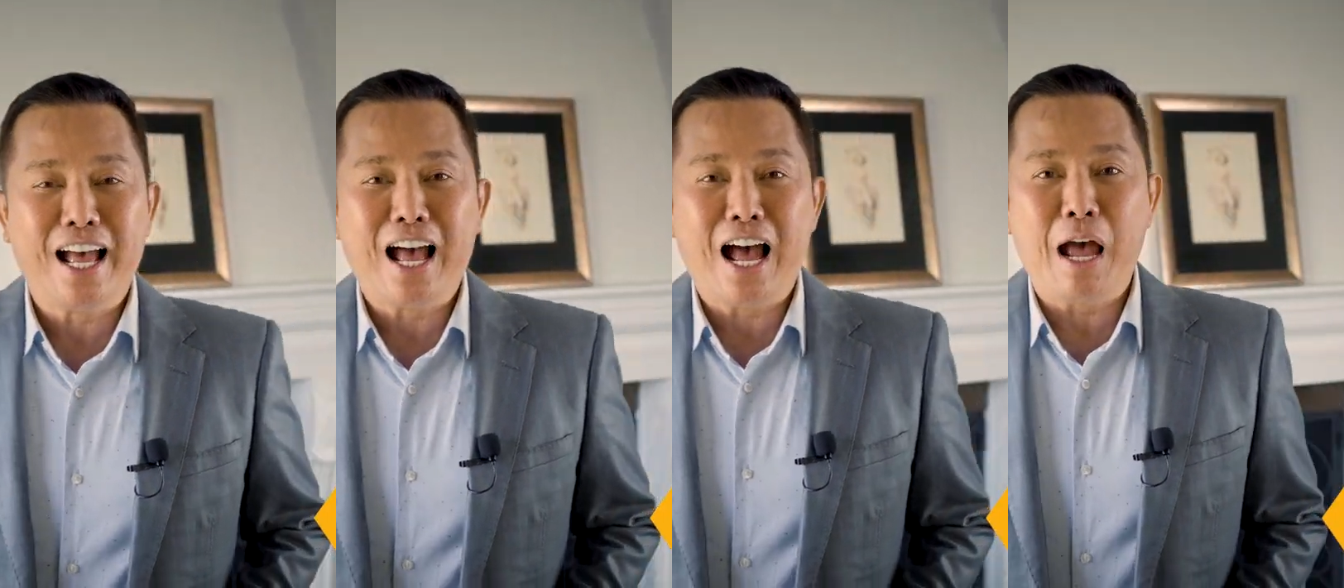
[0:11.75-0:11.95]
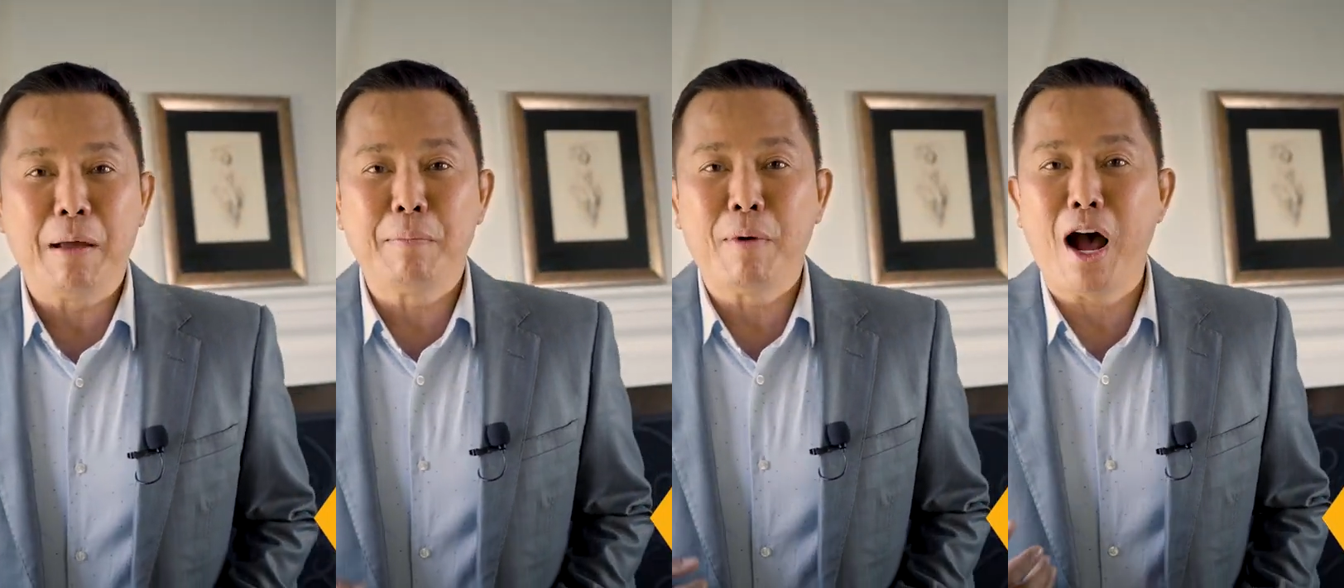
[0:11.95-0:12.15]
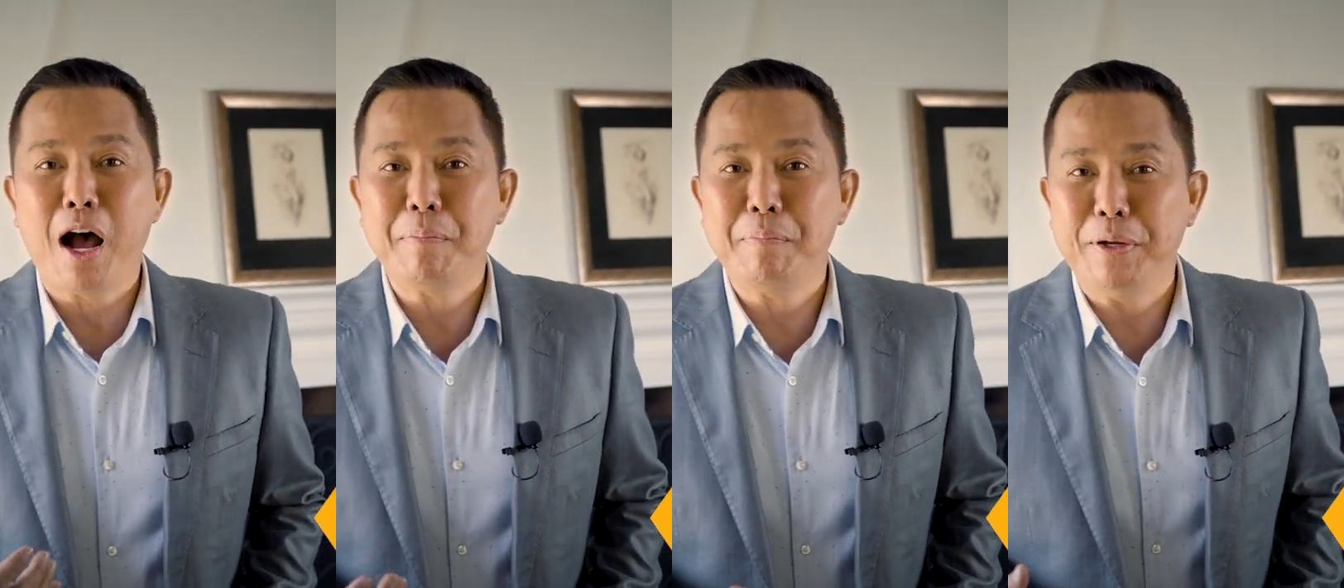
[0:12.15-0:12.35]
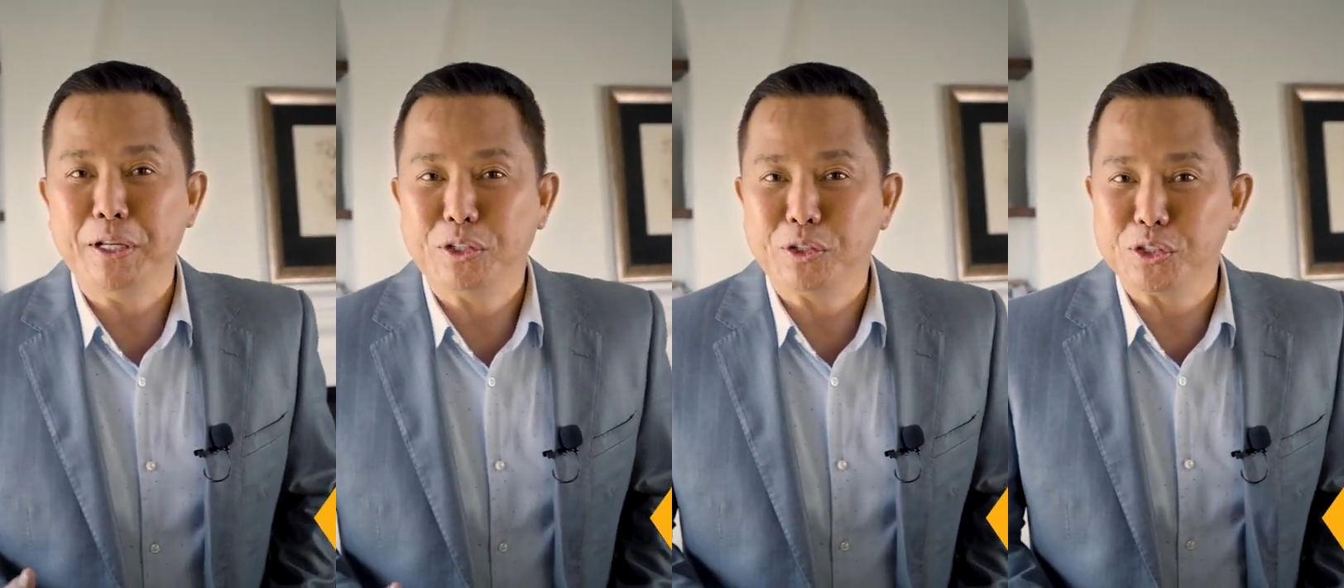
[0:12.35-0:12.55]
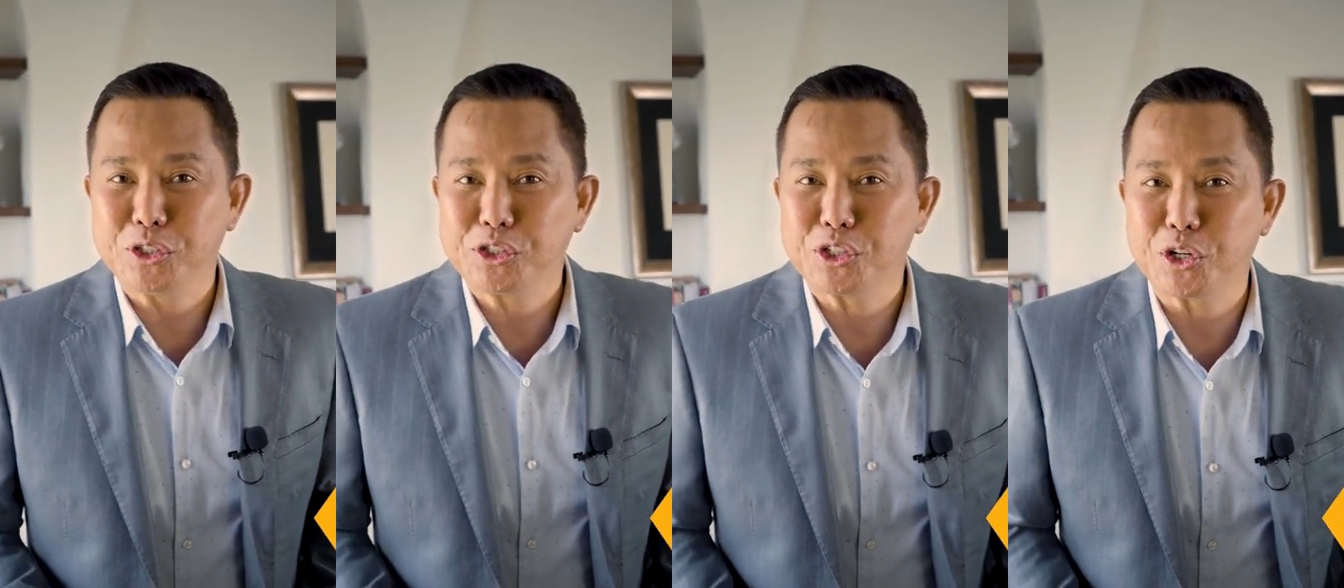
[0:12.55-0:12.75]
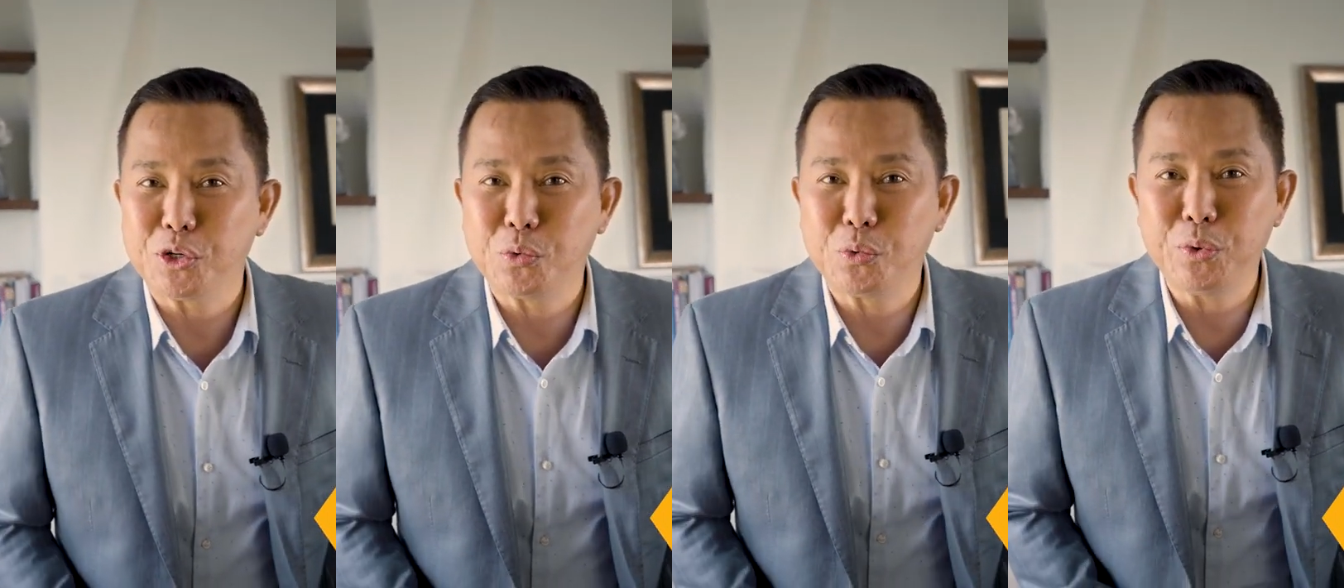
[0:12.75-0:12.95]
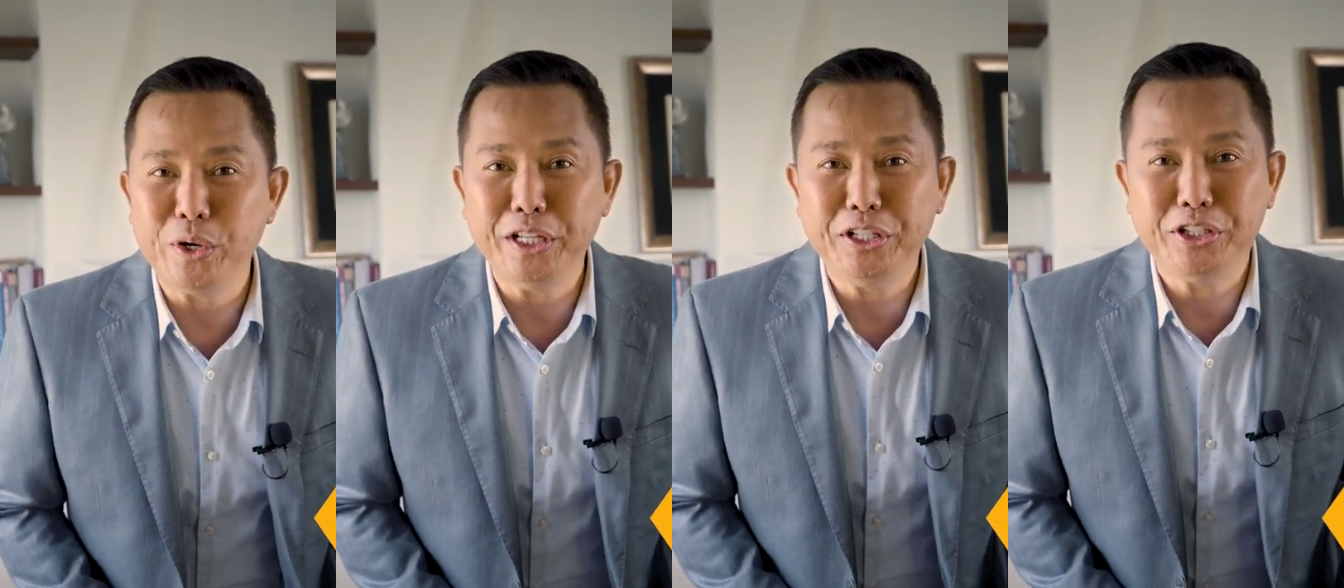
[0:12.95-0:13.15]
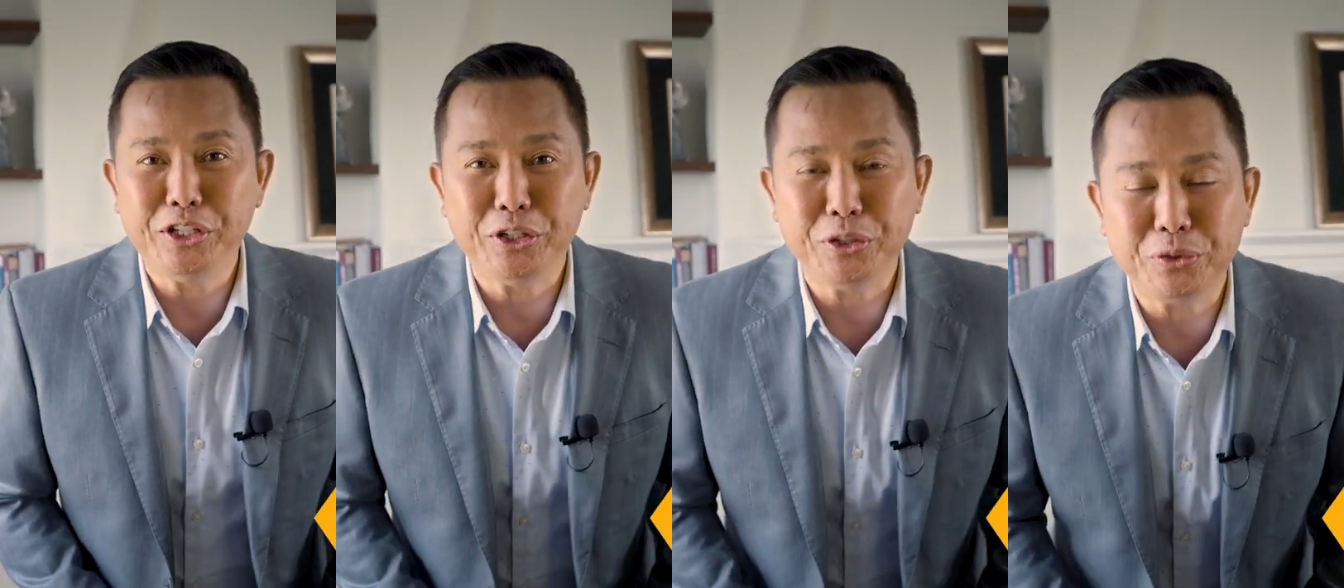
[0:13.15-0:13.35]
I'm happy to share
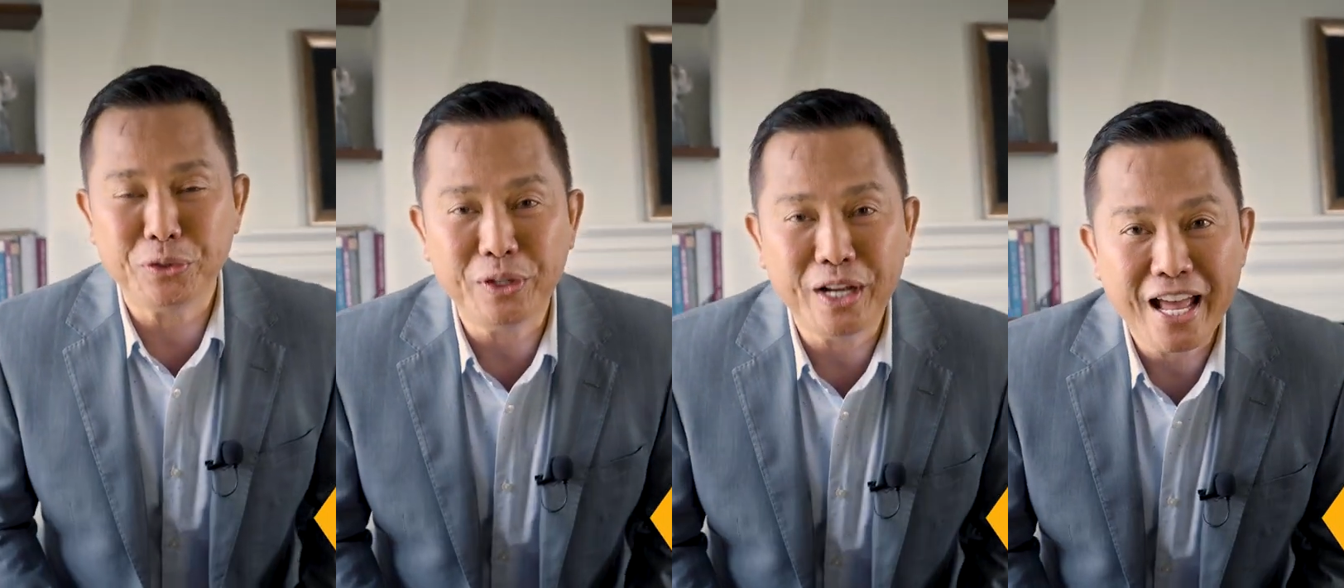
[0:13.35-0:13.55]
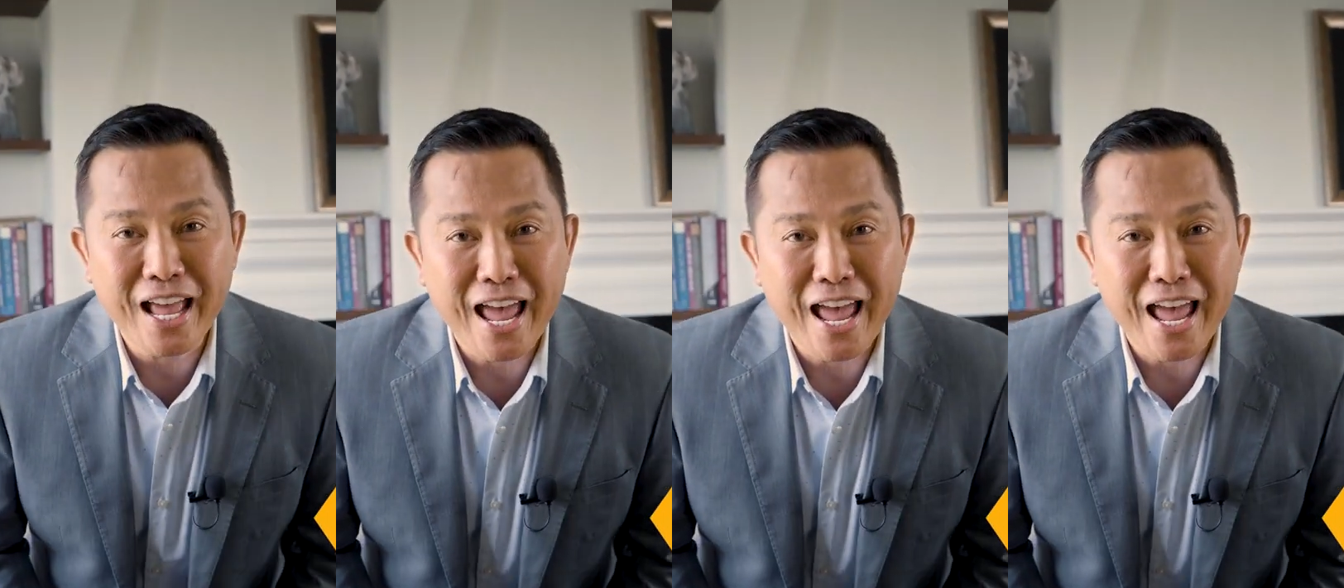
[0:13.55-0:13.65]
with you